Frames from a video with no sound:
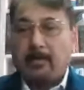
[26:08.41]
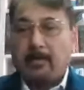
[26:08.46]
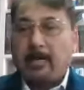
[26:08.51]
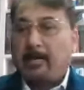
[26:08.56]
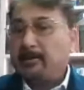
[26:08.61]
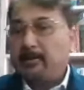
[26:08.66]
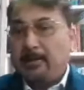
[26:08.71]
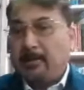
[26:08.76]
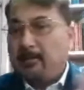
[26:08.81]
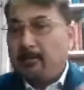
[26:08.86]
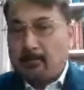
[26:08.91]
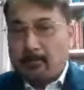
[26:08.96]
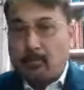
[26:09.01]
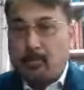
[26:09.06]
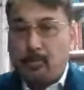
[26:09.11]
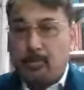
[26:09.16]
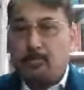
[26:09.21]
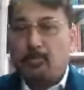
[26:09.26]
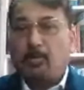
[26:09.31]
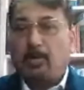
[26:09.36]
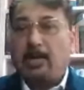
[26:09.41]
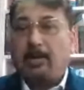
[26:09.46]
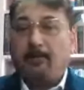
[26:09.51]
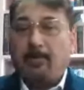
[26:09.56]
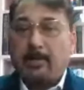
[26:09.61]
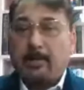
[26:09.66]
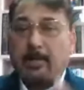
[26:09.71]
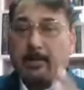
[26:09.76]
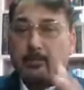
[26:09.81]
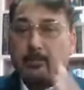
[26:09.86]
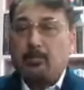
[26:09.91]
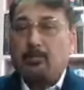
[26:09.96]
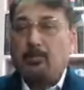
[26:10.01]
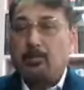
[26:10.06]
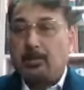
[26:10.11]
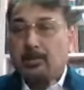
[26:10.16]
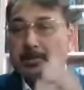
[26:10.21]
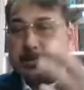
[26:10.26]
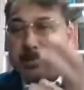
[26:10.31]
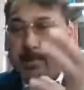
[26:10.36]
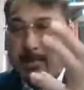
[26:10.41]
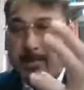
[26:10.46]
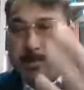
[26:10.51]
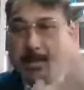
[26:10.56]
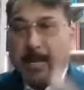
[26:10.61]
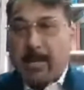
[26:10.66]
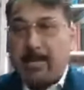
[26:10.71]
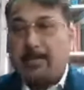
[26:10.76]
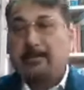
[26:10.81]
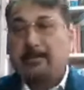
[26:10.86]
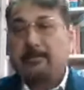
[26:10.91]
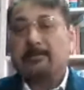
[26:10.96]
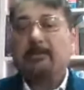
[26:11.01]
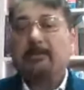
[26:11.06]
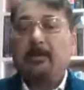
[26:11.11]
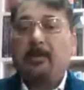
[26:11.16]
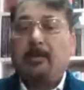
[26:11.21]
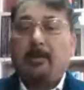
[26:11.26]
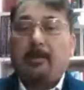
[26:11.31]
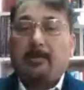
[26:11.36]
And then whosoever controls and has